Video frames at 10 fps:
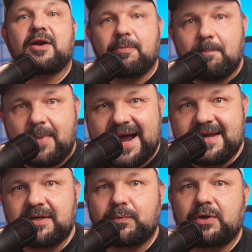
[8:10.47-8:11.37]

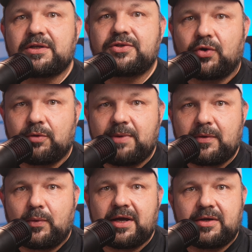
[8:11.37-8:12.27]
Combine it with the
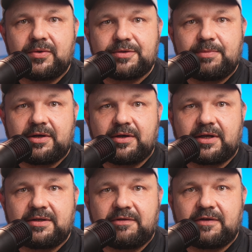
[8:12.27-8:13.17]
TalkBack via USB
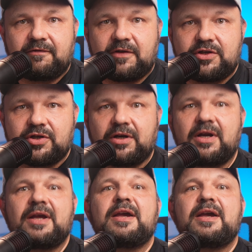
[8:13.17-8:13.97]
connectivity feature